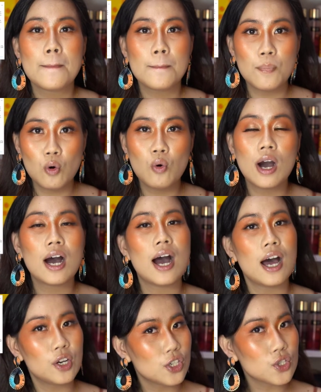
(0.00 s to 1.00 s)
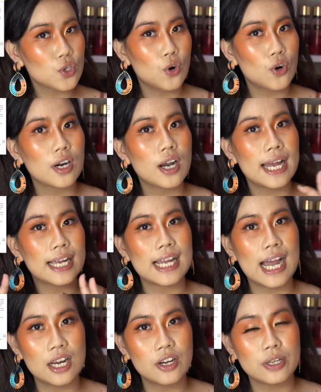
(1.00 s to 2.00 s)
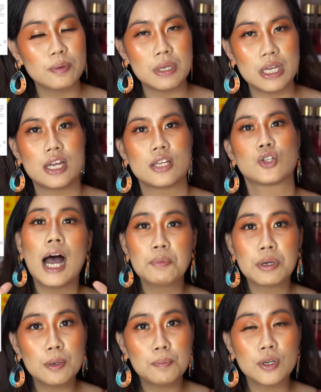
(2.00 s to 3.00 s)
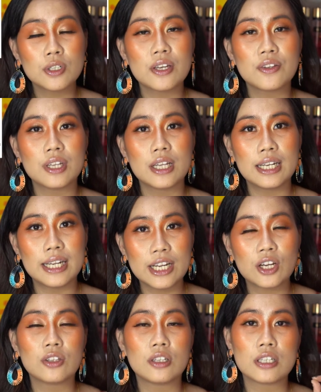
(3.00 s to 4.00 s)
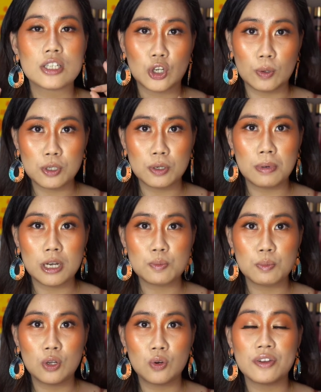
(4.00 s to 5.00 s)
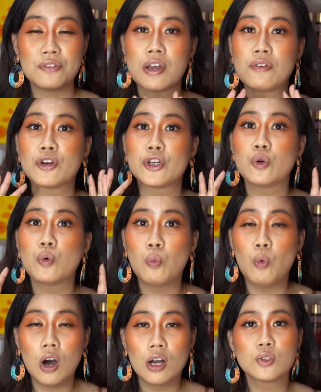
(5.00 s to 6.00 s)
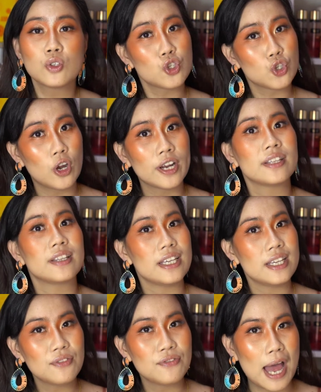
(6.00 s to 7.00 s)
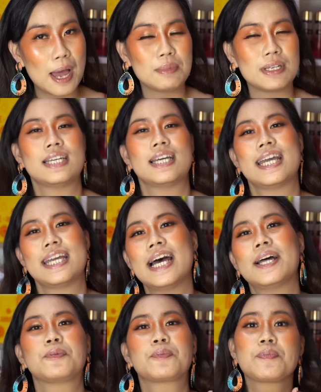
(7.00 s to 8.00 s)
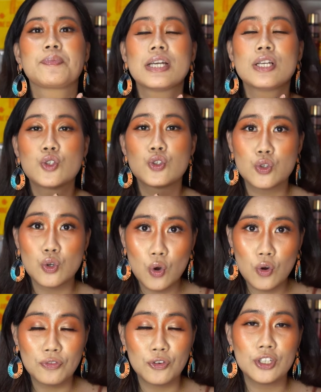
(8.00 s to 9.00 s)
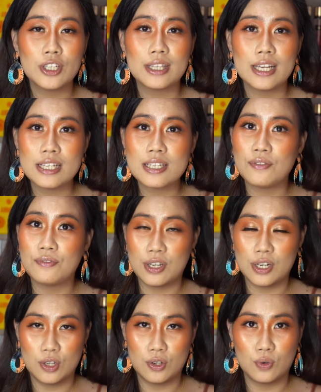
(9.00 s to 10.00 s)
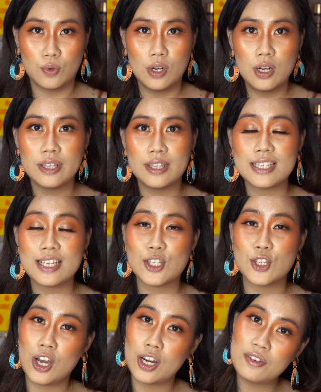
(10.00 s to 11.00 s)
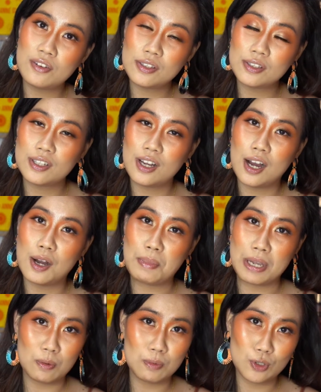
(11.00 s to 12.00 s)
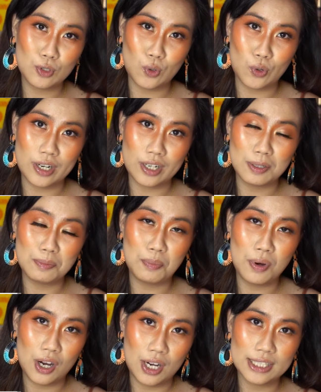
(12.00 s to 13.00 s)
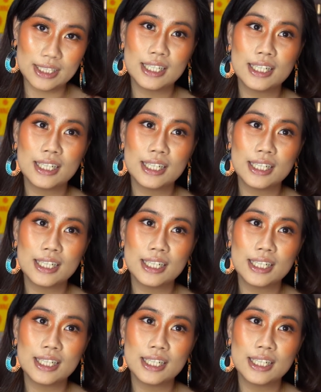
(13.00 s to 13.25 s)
MUA underscore gallery PH. I'm gonna put the link on the description box below if ever you want to join the family. Ayan. So for today's video, this is not a makeup tutorial, but